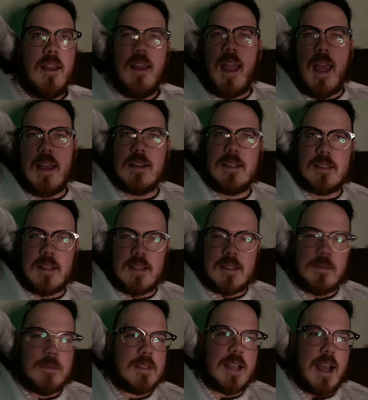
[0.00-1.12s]
has like some
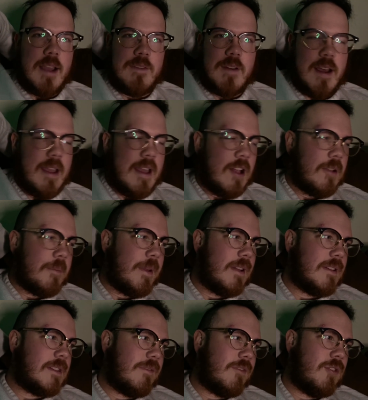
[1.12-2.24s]
sci-fi
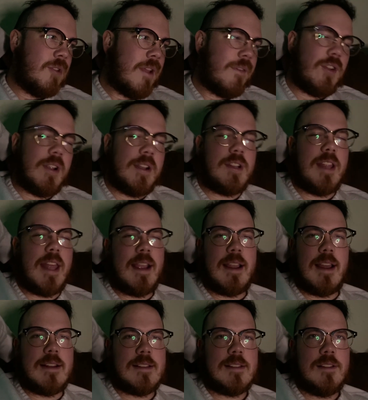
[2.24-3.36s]
elements if you're into that
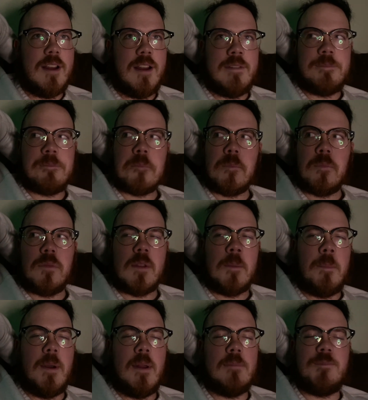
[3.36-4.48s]
kind of stuff.
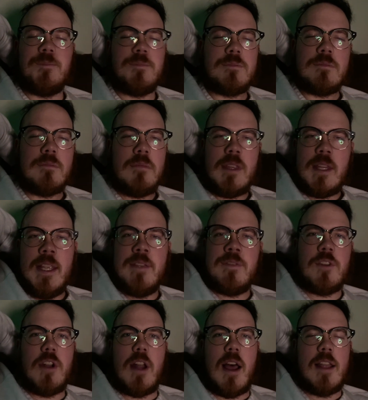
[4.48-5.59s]
But if
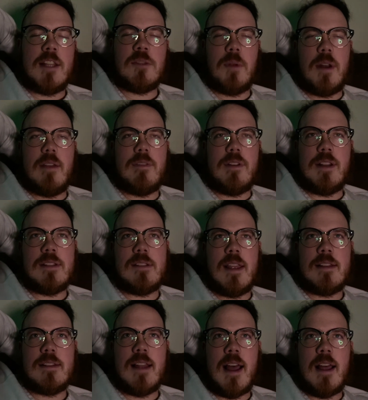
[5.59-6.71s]
you're not, it's whatever.
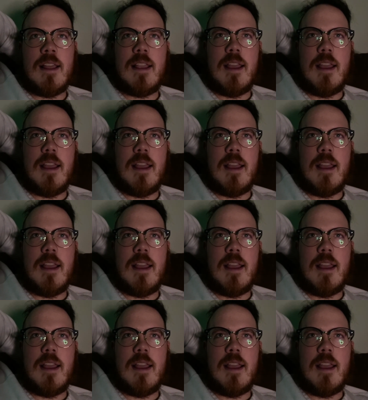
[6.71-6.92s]
It's not like